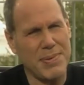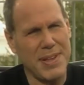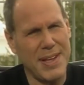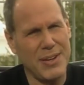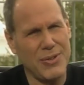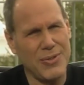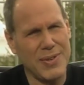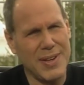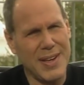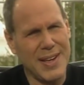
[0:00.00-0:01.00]
people in who
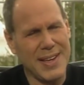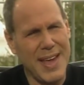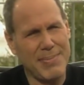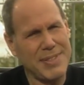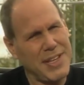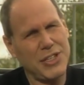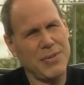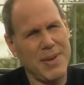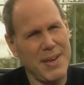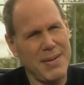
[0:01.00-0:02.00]
kept
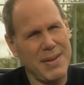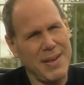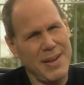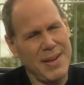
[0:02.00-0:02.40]
teaching me